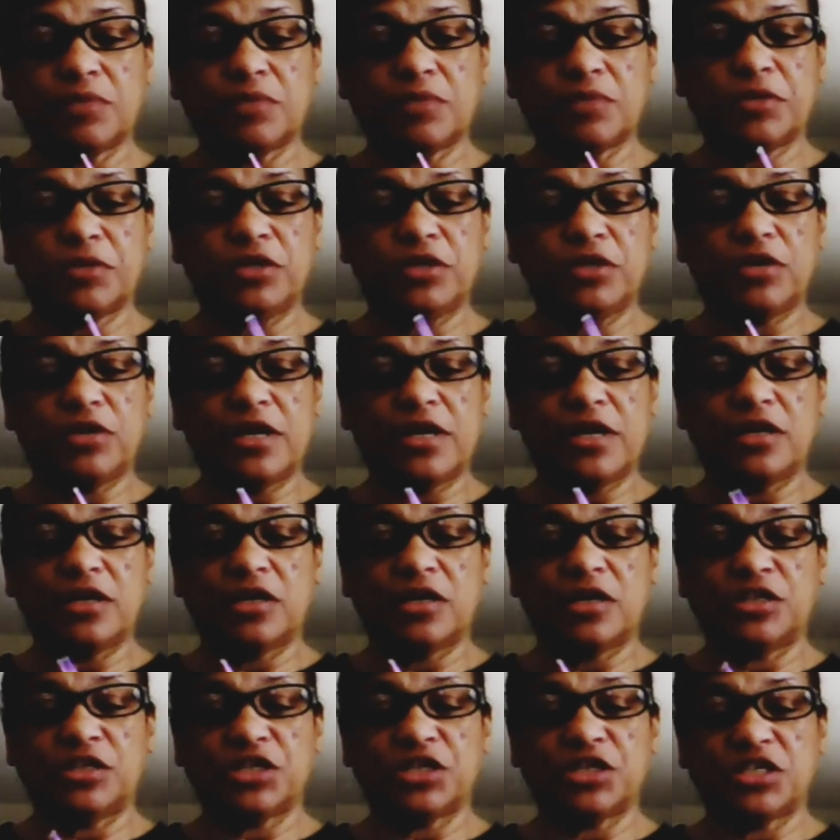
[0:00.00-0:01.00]
but you gotta
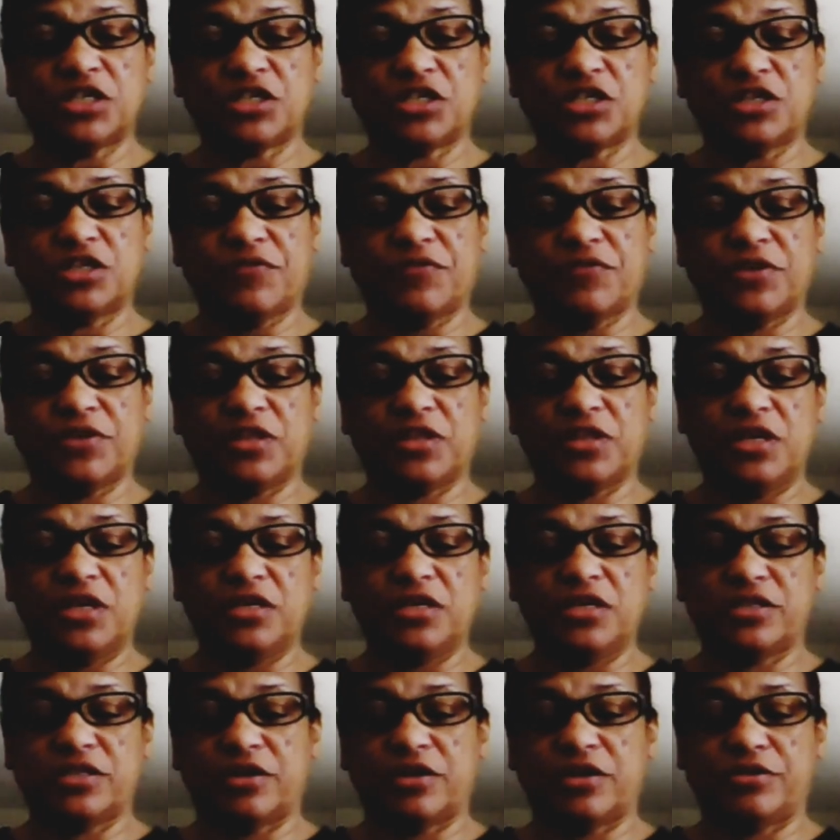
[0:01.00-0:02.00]
adjust to different
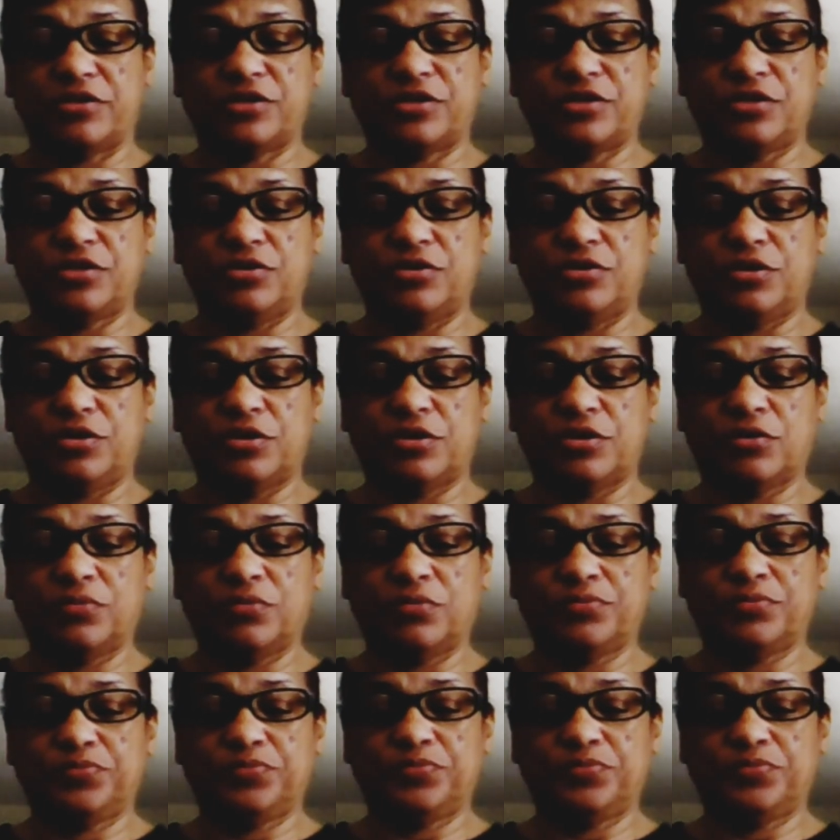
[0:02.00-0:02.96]
things there too, you know.